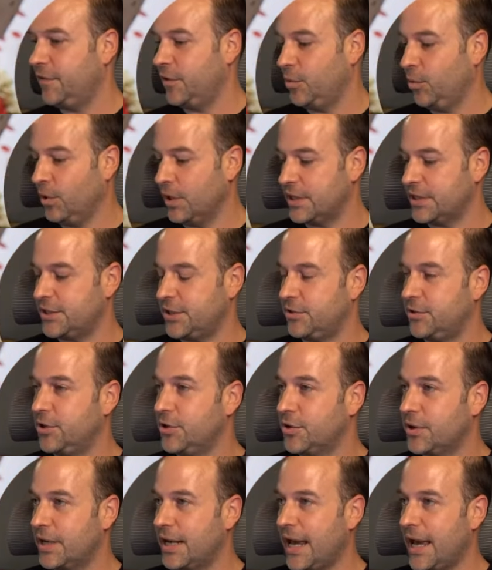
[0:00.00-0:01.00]
you wanted to, you
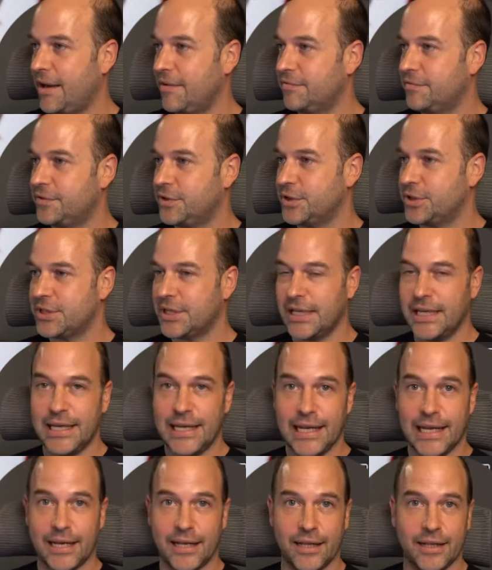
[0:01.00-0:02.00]
could have just a
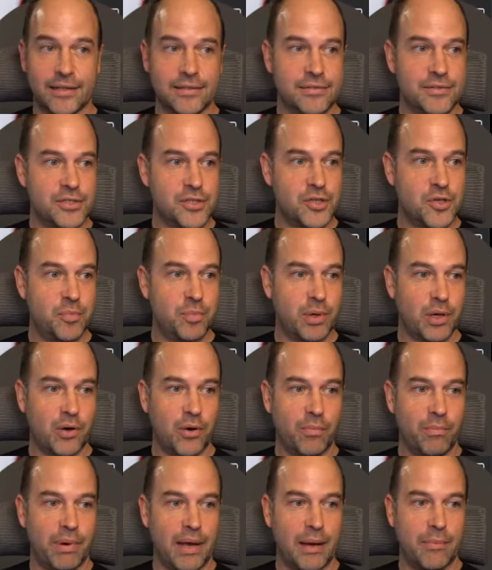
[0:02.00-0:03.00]
little super
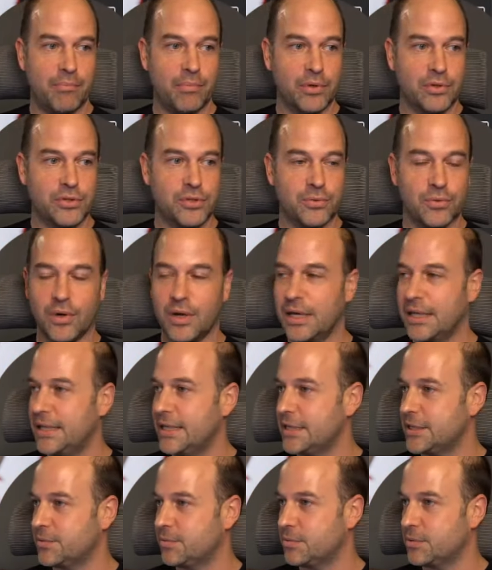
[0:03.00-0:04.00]
compact module like
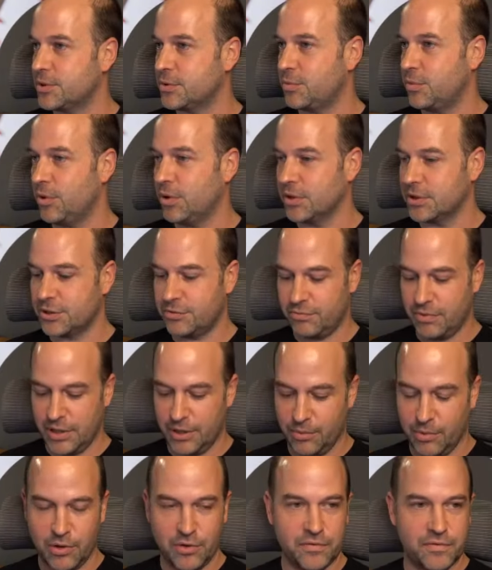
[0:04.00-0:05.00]
this, which works really
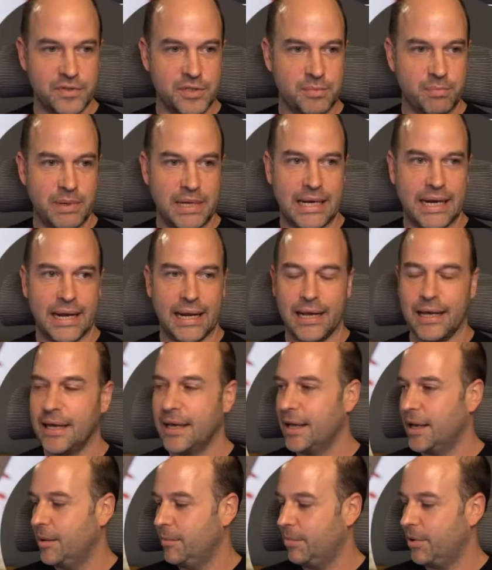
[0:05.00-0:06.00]
well for speed edit.
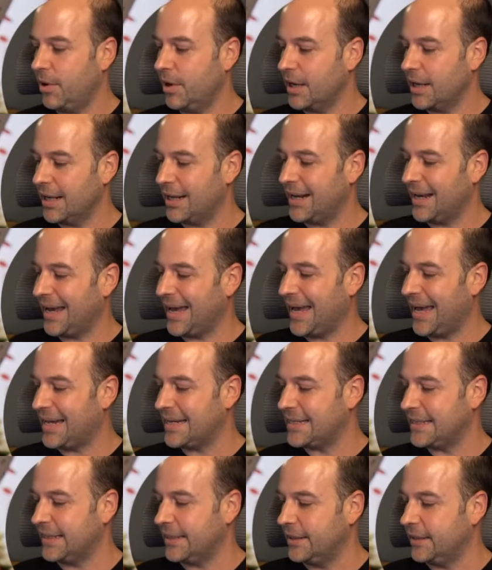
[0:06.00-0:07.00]
But I'm going to add
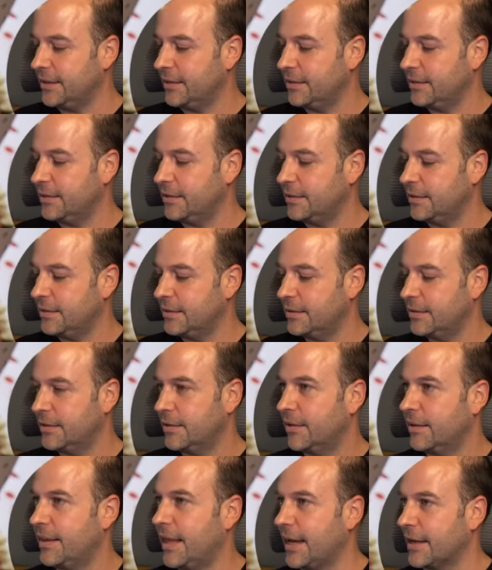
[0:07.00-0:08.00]
in
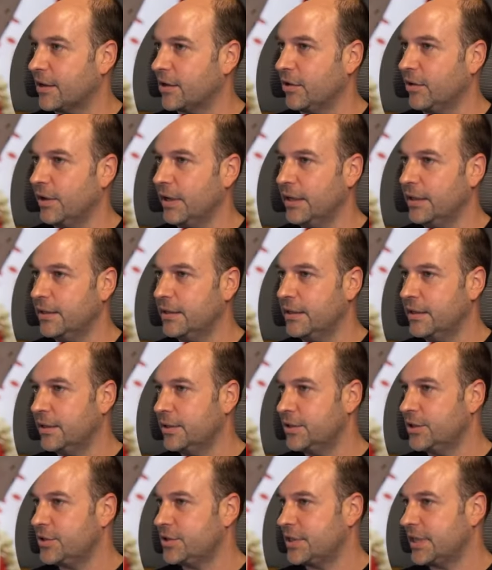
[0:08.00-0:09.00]
that guy
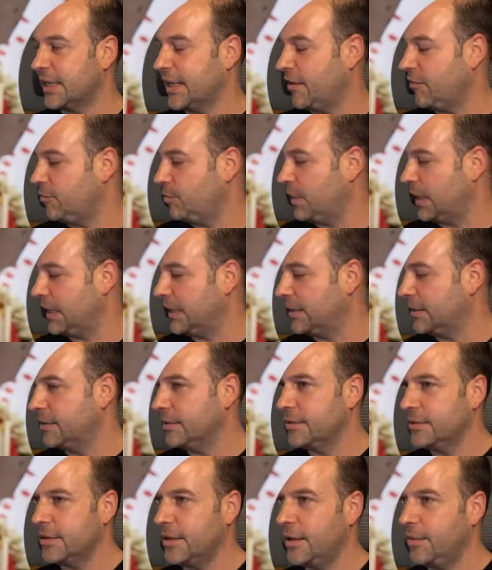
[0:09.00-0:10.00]
just to give me
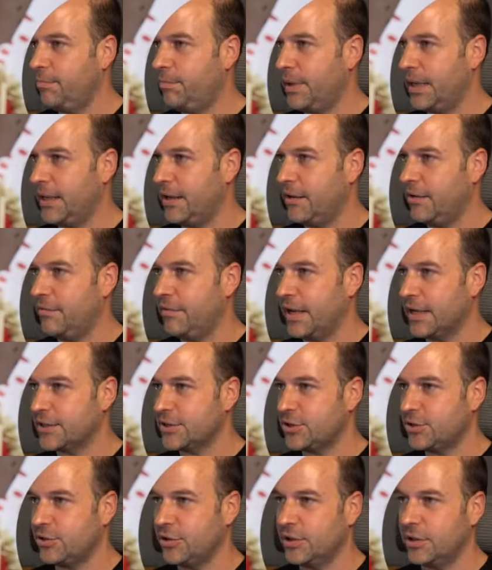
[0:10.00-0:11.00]
a bit of
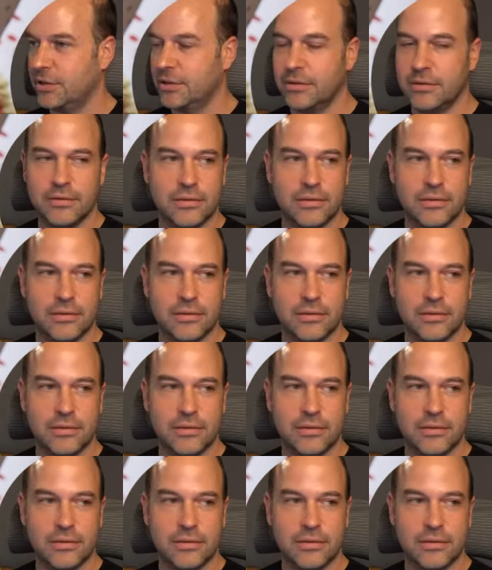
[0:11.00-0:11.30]
extra